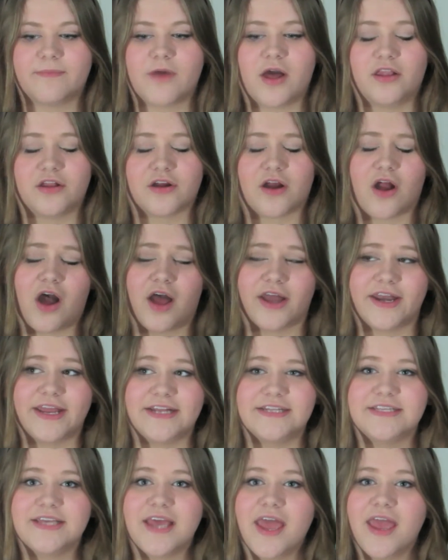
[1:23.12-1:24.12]
color on
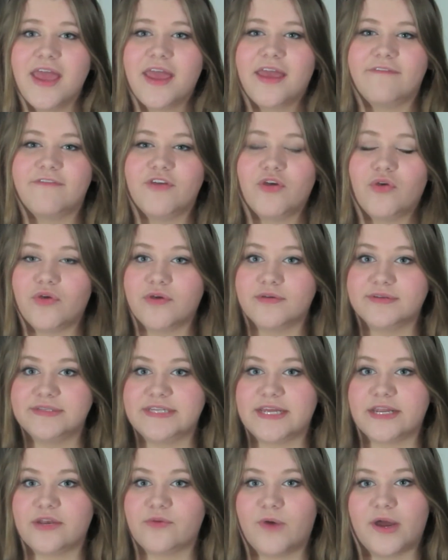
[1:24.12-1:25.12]
it, if you used
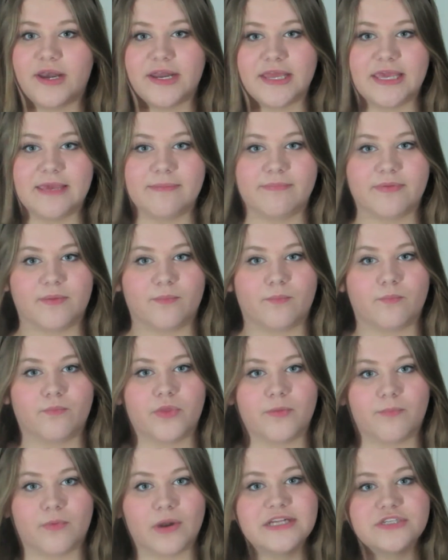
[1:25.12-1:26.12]
it and want to keep
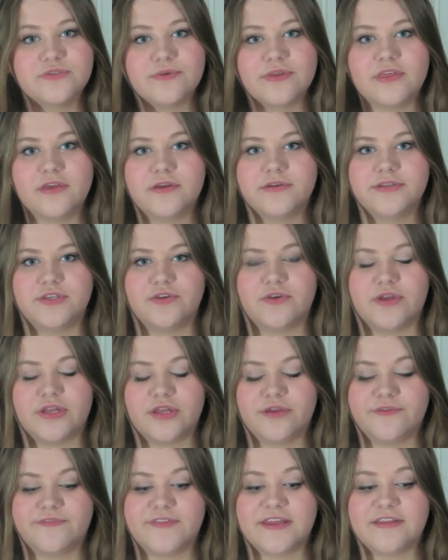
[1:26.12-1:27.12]
the brush with you so you can
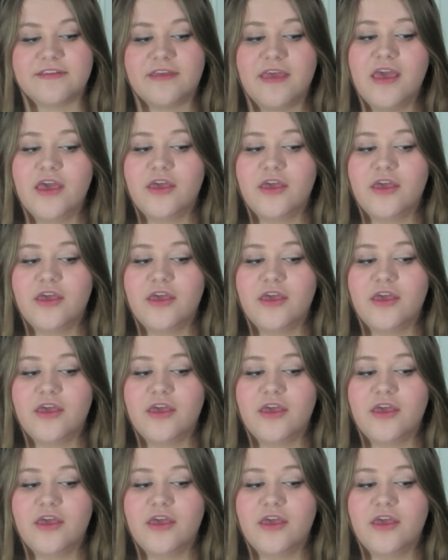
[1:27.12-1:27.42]
use it,